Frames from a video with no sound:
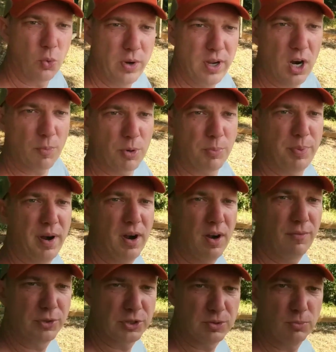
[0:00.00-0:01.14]
we are preparing
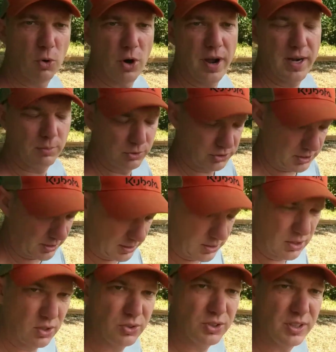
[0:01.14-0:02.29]
for some more animals like I
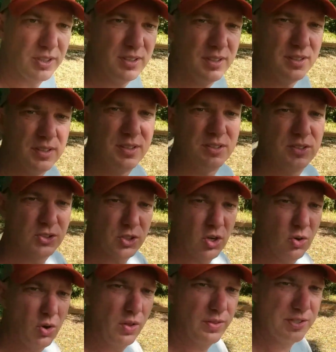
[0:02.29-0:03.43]
told you.
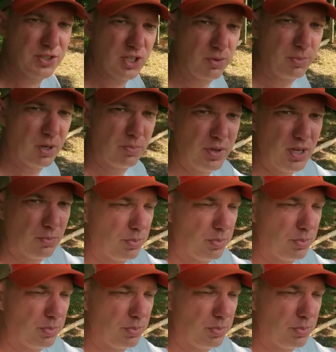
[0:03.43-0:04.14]
So this is going to be a pig